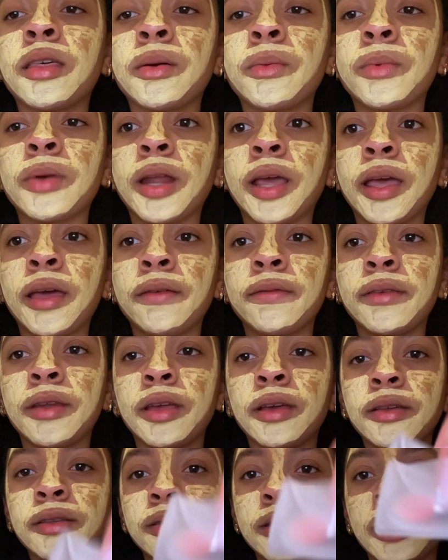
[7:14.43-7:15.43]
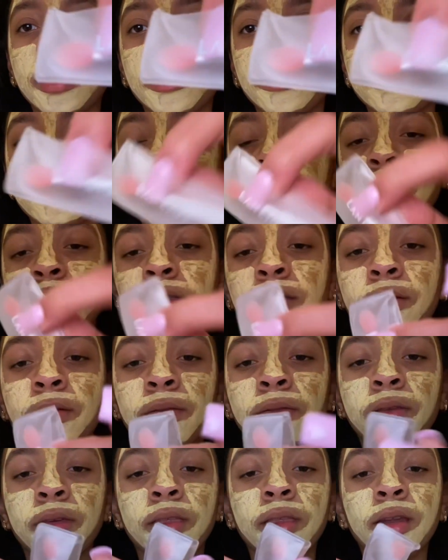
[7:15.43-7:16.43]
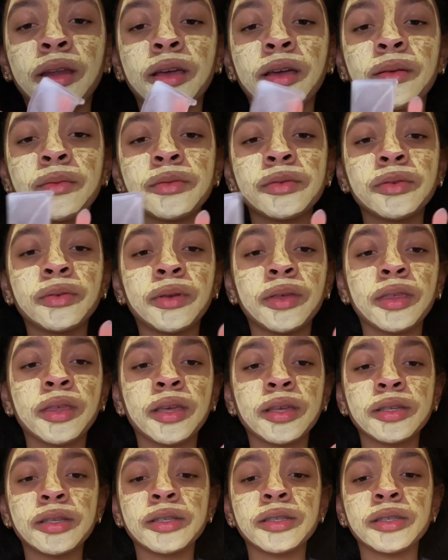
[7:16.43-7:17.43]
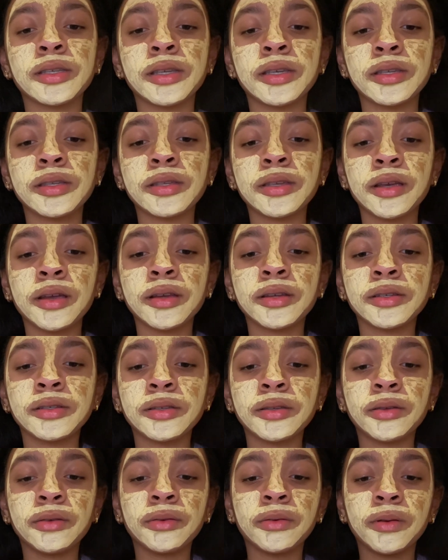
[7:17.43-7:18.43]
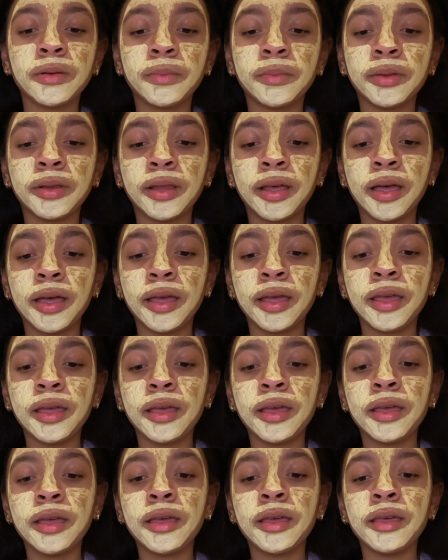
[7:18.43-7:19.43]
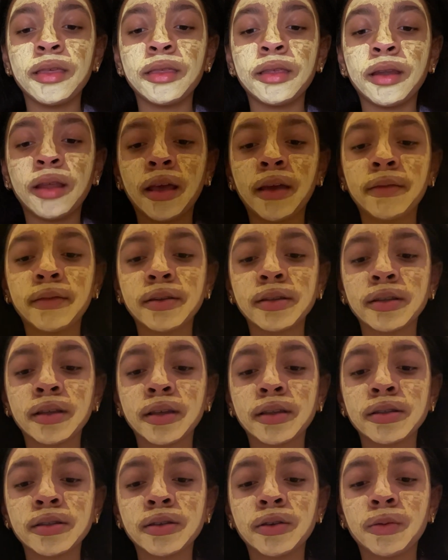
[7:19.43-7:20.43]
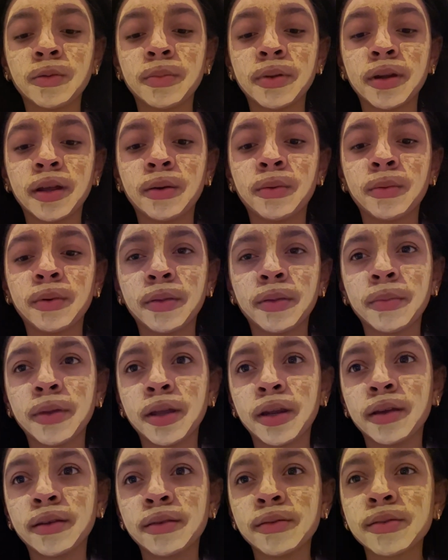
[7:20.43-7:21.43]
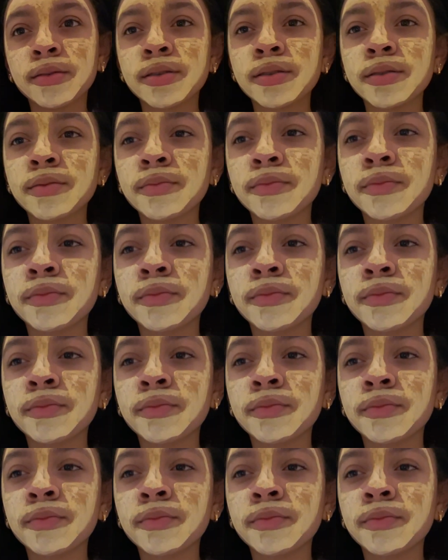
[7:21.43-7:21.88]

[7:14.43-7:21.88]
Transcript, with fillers: then when I have nails, I use like the little thing that it comes with because it's easier to apply than having to like scoop it out with my nails.